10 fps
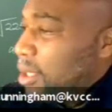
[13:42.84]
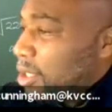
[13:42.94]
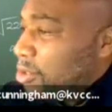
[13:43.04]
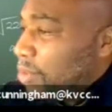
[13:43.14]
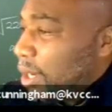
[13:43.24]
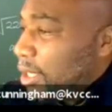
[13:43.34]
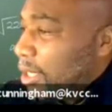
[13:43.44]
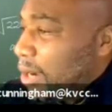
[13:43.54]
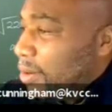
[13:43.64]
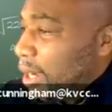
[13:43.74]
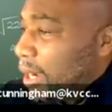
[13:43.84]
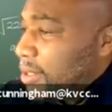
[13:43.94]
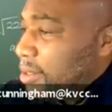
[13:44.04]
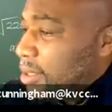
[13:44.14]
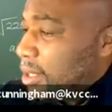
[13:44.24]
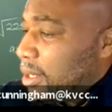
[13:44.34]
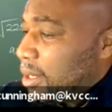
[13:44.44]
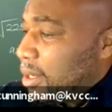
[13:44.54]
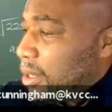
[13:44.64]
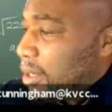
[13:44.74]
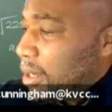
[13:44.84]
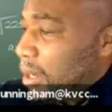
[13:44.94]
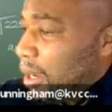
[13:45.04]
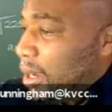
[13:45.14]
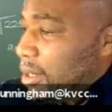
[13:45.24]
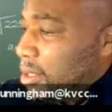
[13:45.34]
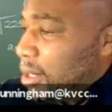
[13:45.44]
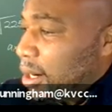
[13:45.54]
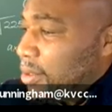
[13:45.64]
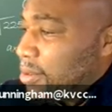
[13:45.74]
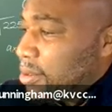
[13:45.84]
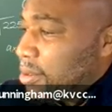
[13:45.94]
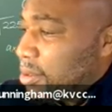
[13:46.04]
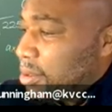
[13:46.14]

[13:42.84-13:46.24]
let's write it down, guys. 8 yards,